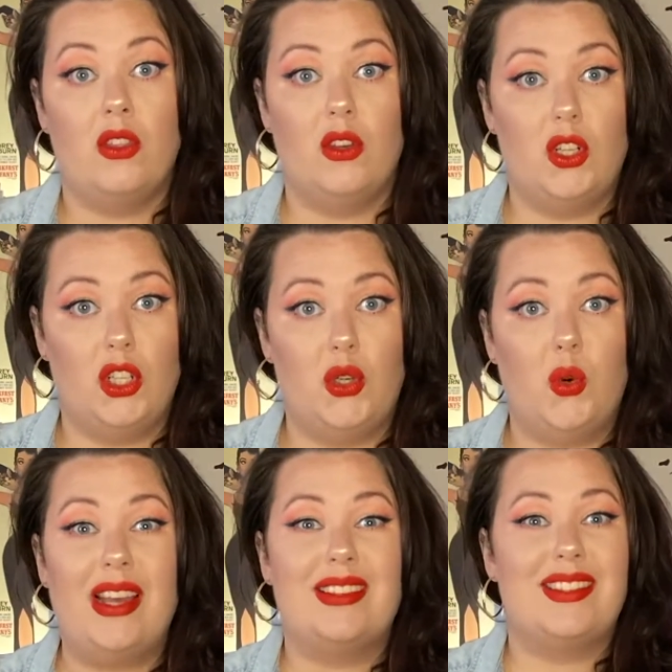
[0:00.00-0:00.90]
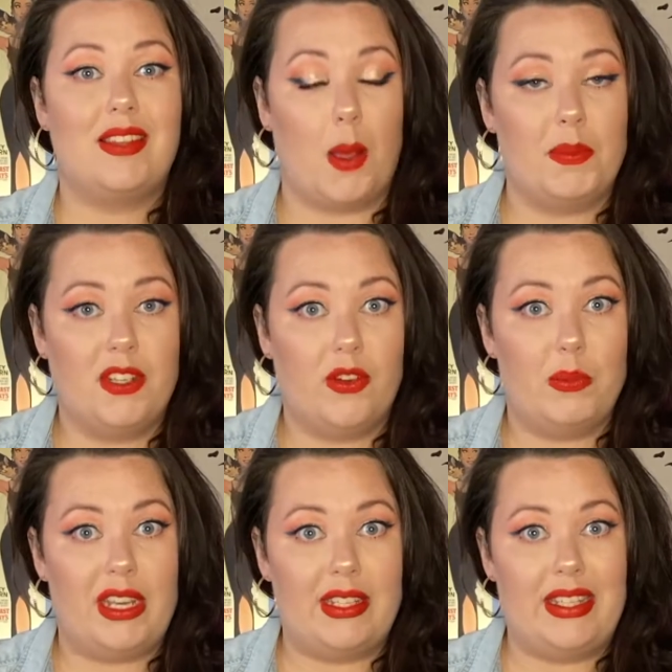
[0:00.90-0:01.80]
the glue, stops it from
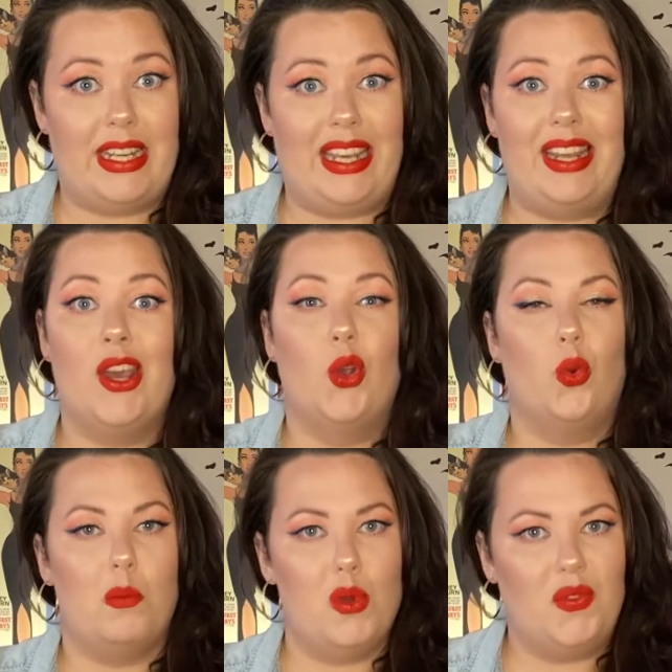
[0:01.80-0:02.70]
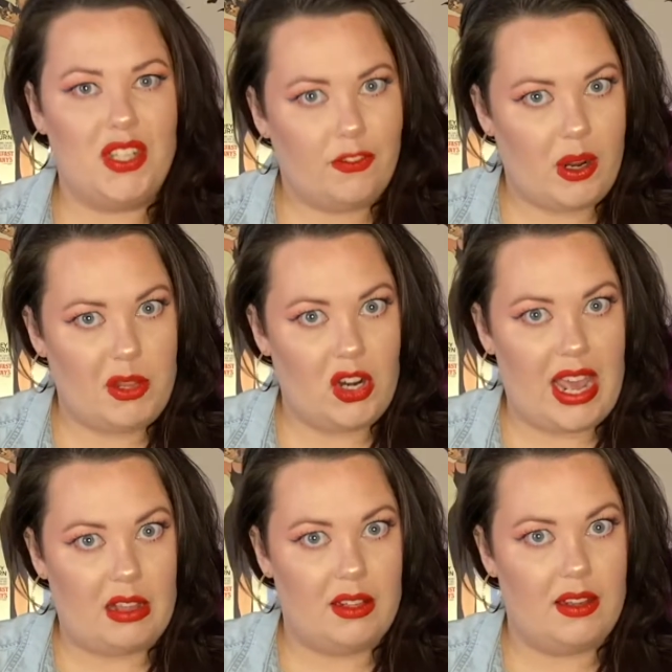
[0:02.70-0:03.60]
being sticky, removes it from your
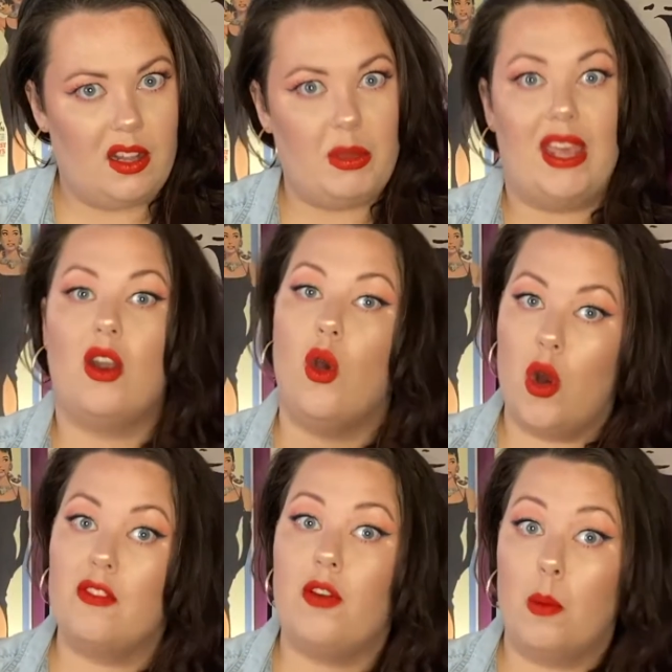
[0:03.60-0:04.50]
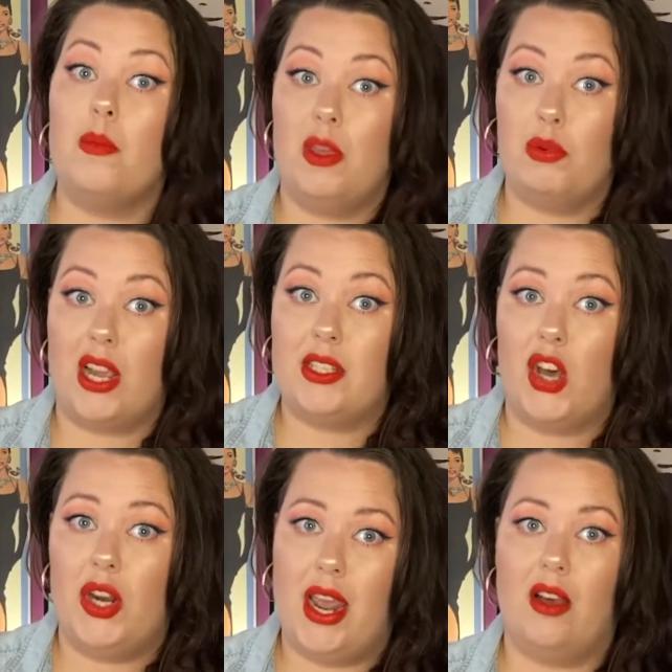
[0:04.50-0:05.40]
nail a little bit or from the
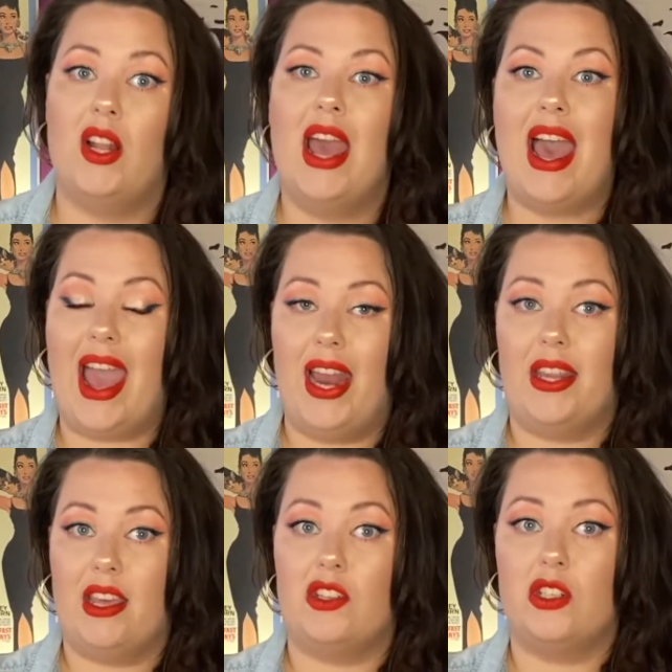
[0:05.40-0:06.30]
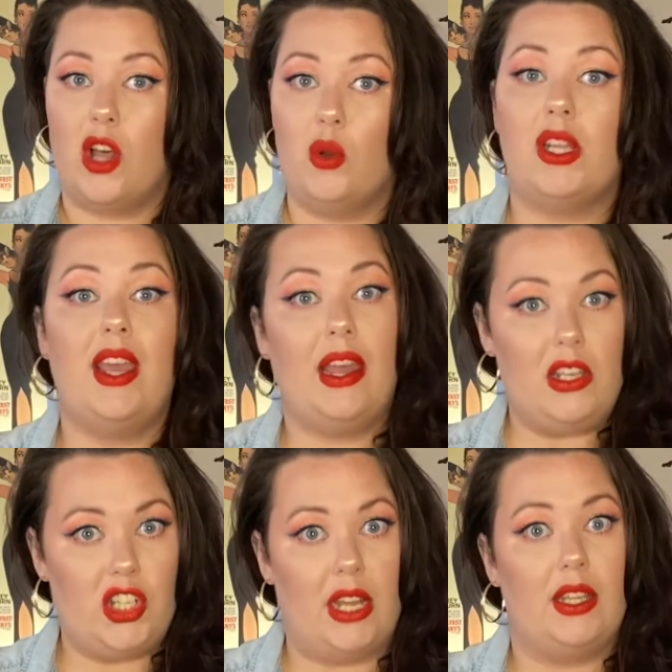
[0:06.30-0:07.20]
press-on nail, and they slowly and
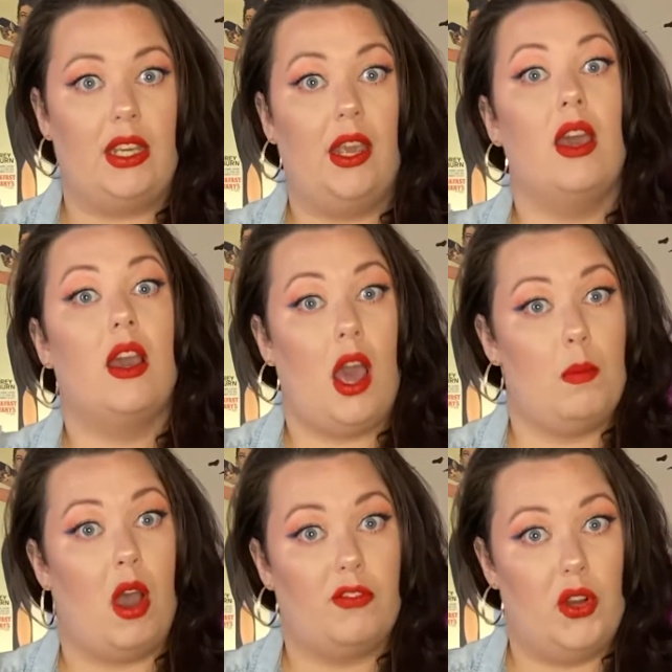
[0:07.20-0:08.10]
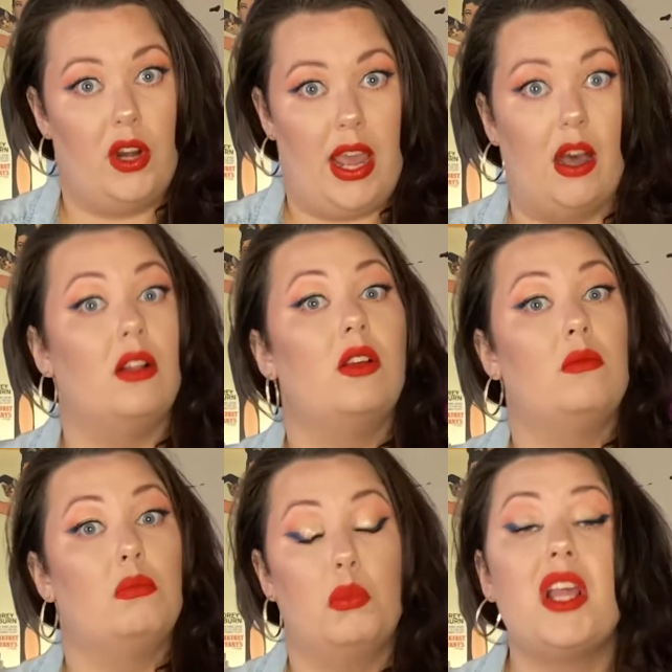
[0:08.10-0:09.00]
gently come off your nail
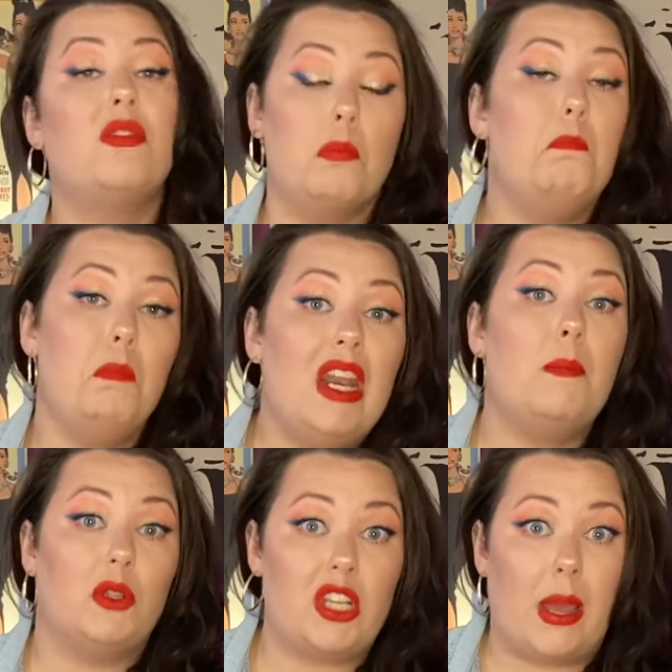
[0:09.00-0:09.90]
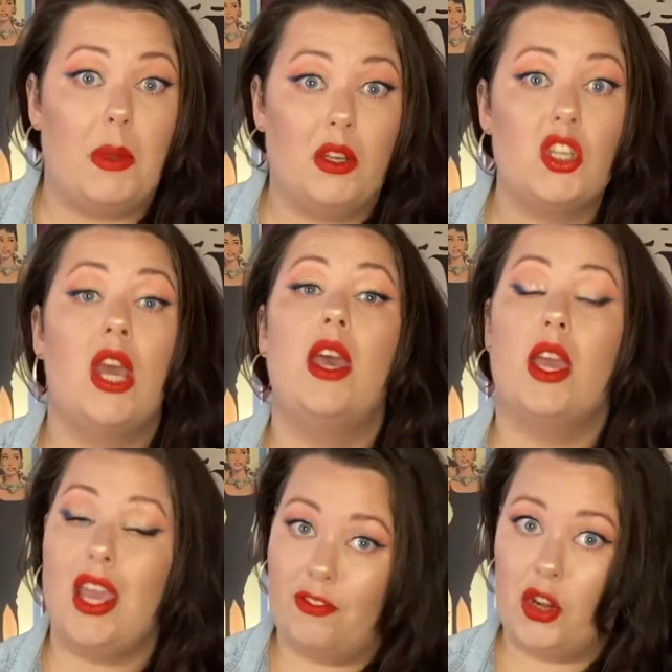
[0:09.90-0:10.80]
with minimal damage
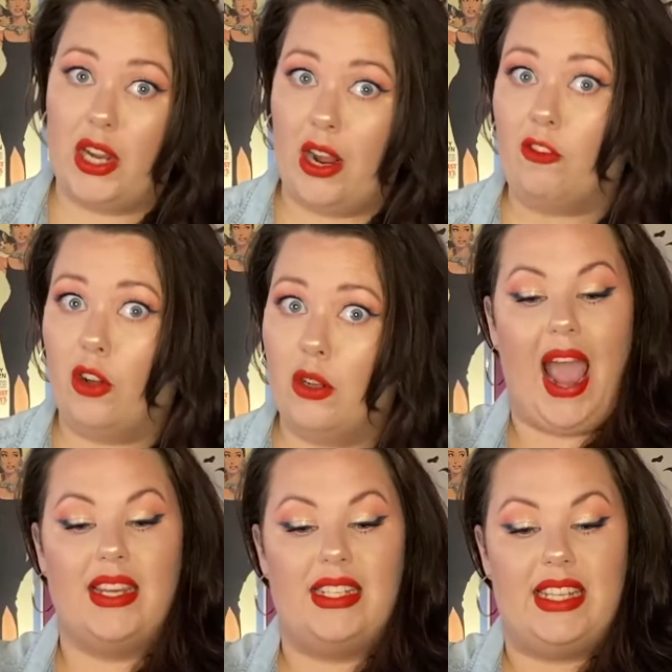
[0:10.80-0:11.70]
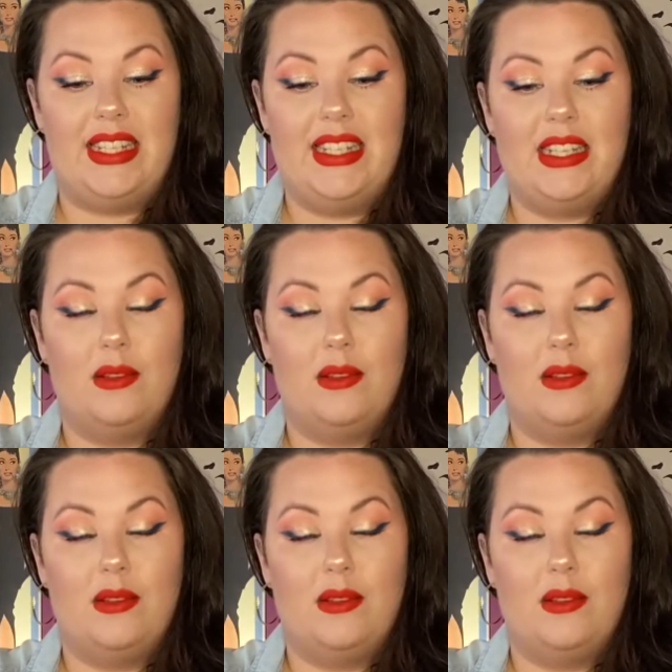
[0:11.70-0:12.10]
if you're careful. I did